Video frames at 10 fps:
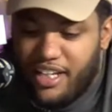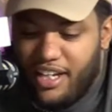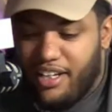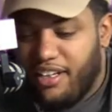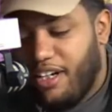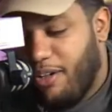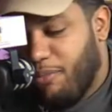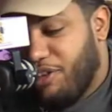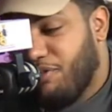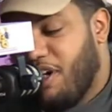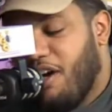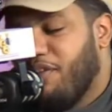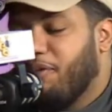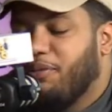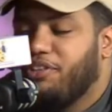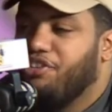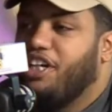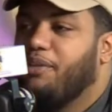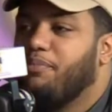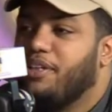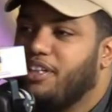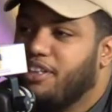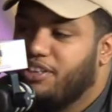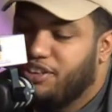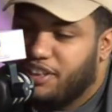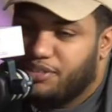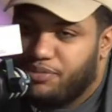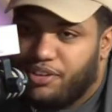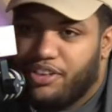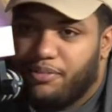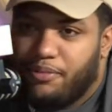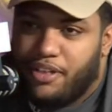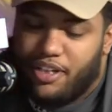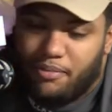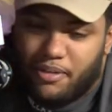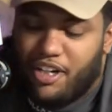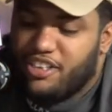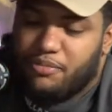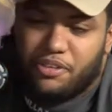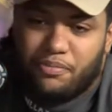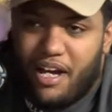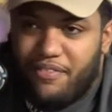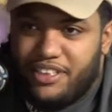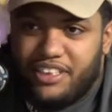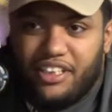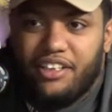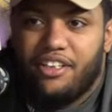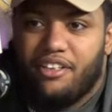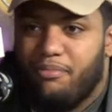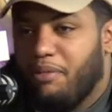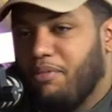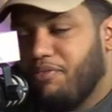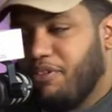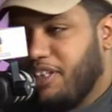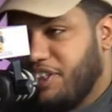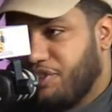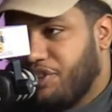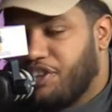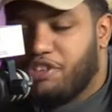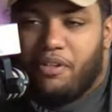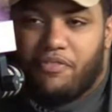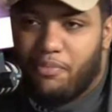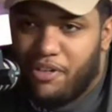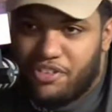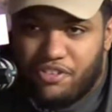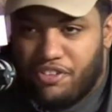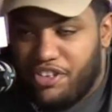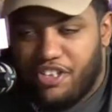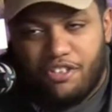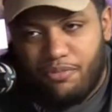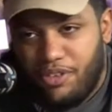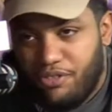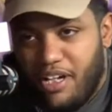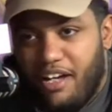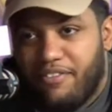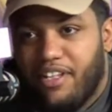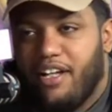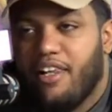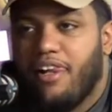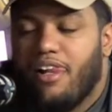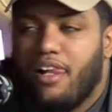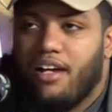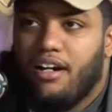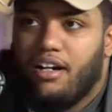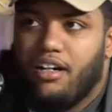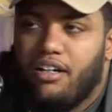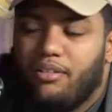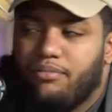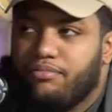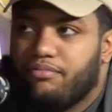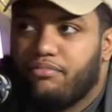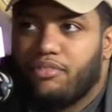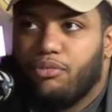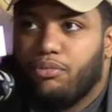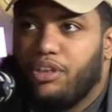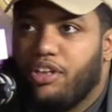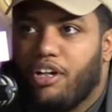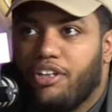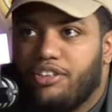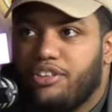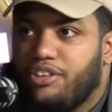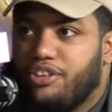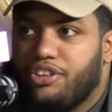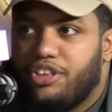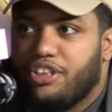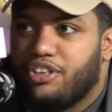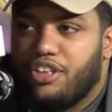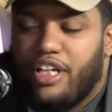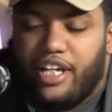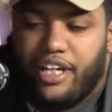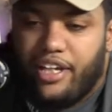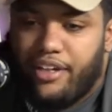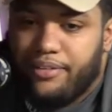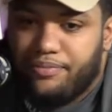that we do cover it with a drape just for our customers' privacy, maybe for religious reasons, maybe for personal reasons. We do have that. We are just a